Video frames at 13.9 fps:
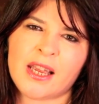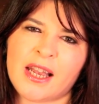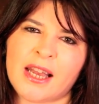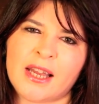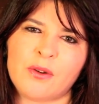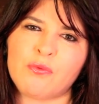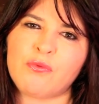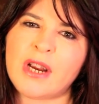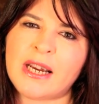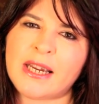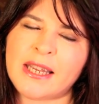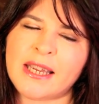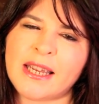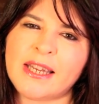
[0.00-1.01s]
and
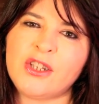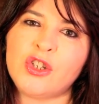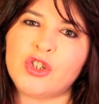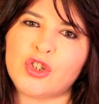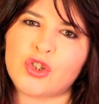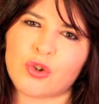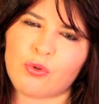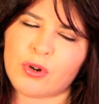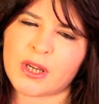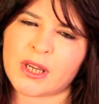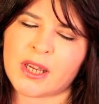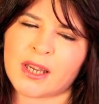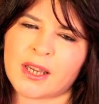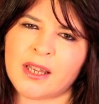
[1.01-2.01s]
really
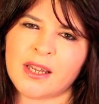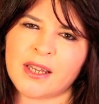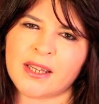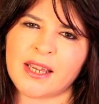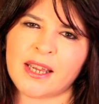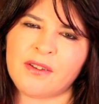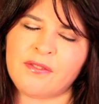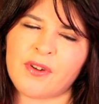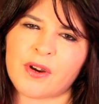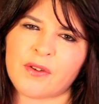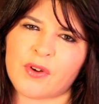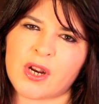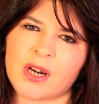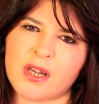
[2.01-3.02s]
enjoying getting very,
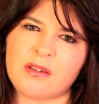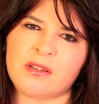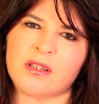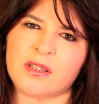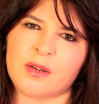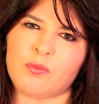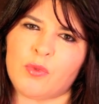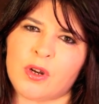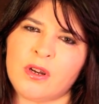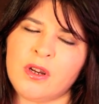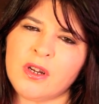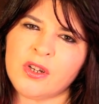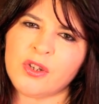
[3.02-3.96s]
very close to someone.